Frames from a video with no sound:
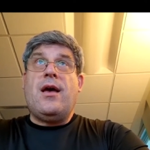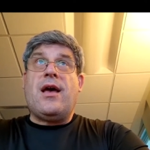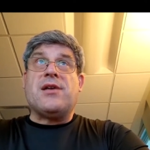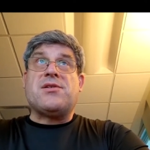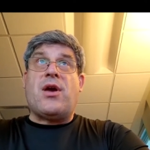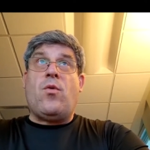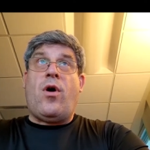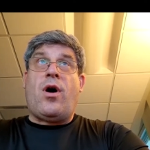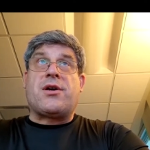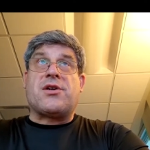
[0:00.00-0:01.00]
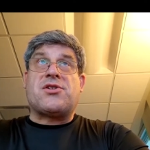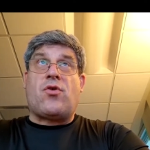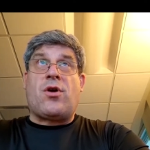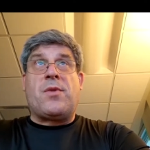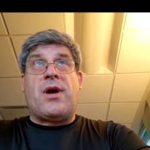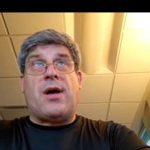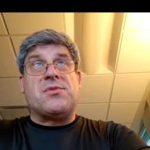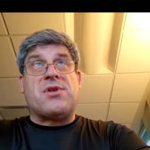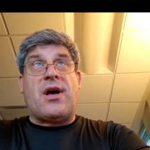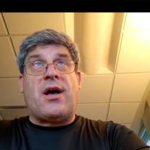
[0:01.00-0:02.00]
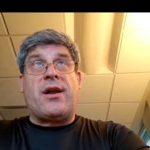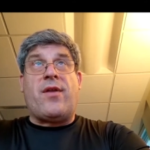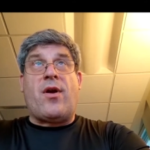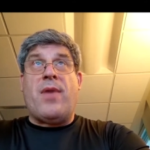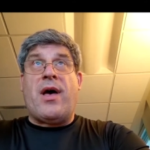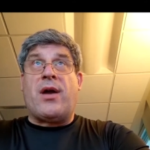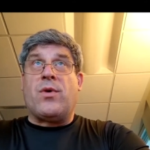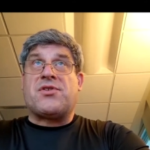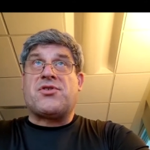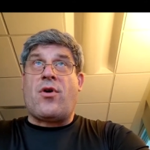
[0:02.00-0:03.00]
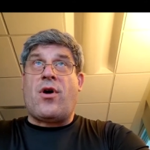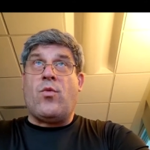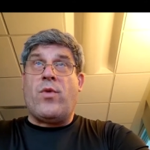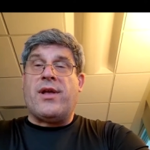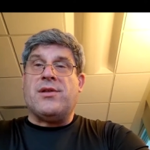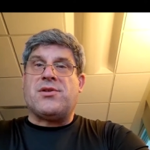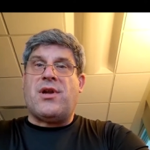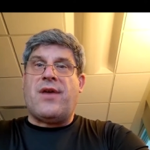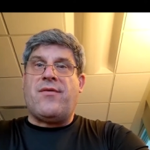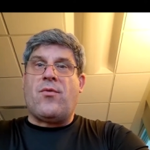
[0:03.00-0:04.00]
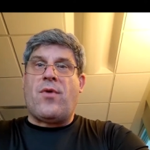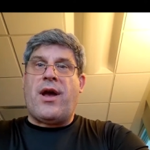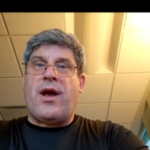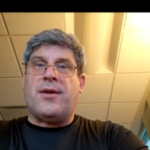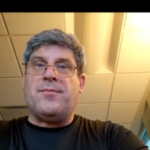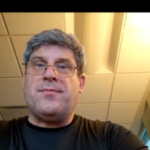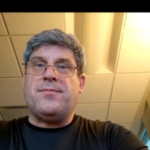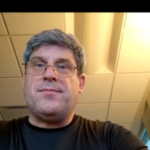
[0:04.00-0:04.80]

As they walk, a storm comes on, and they're met with strong winds and heavy rain.